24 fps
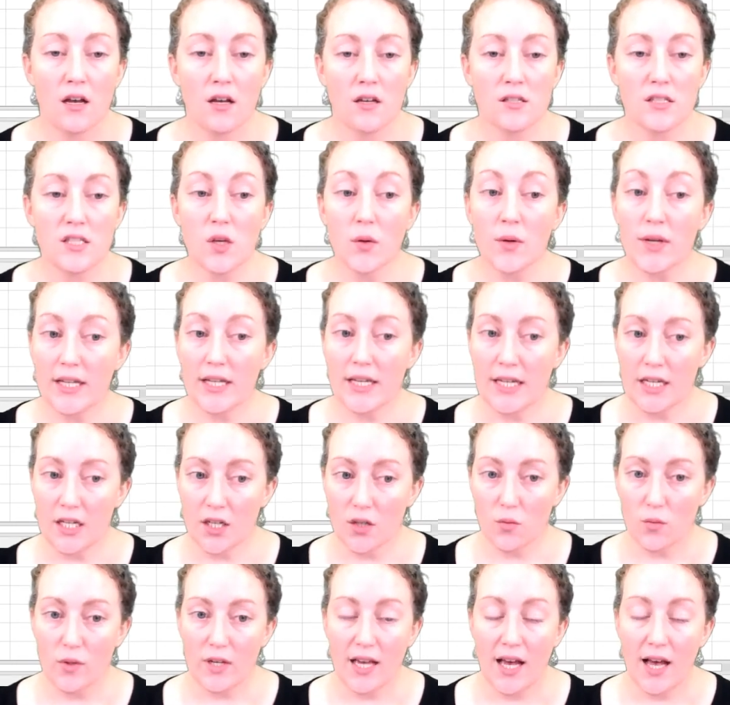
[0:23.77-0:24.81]
So in
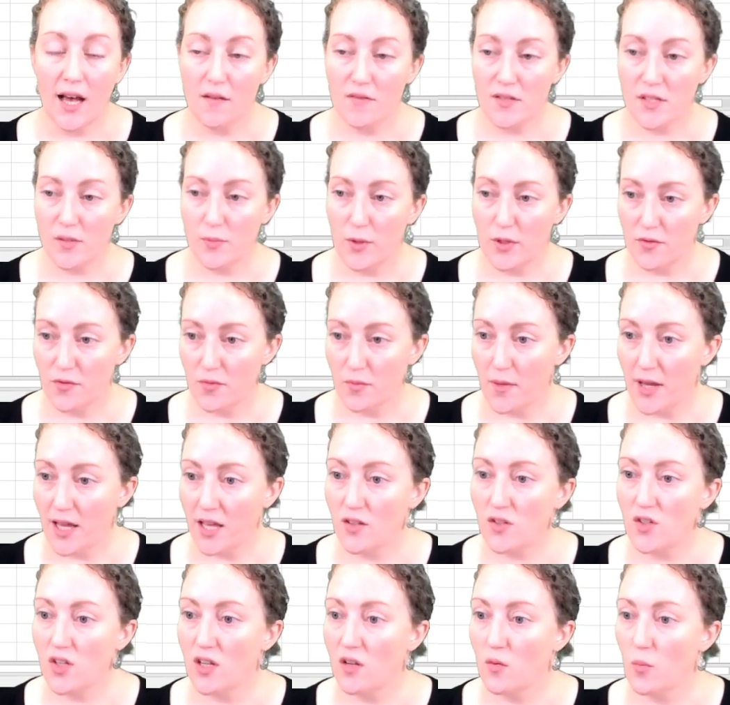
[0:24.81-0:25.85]
here we have some
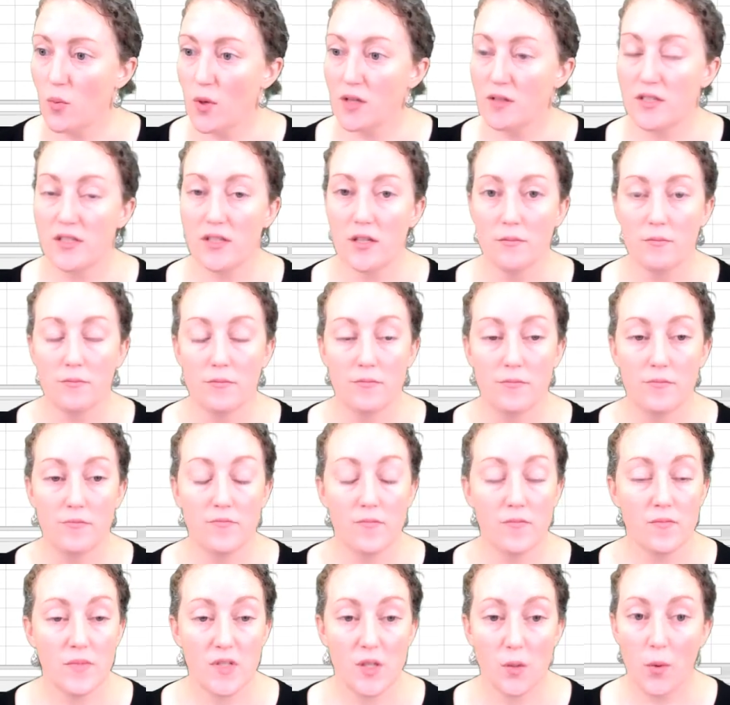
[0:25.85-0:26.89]
information about some
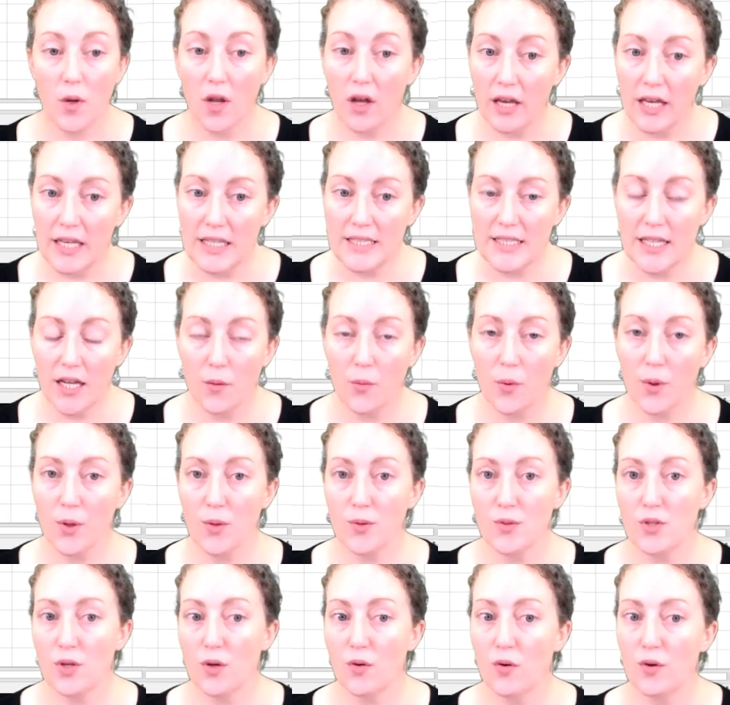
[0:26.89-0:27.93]
supplies that we're
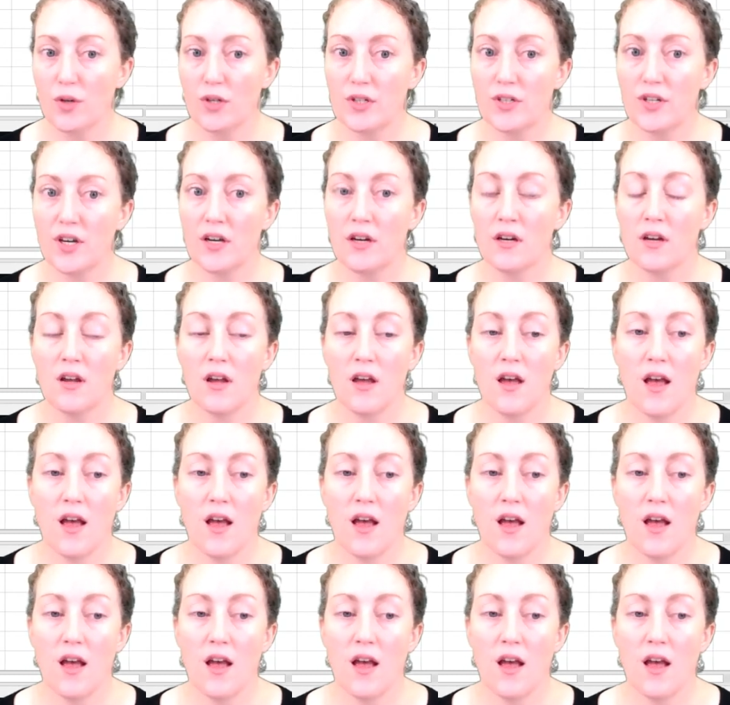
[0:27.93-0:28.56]
going to order.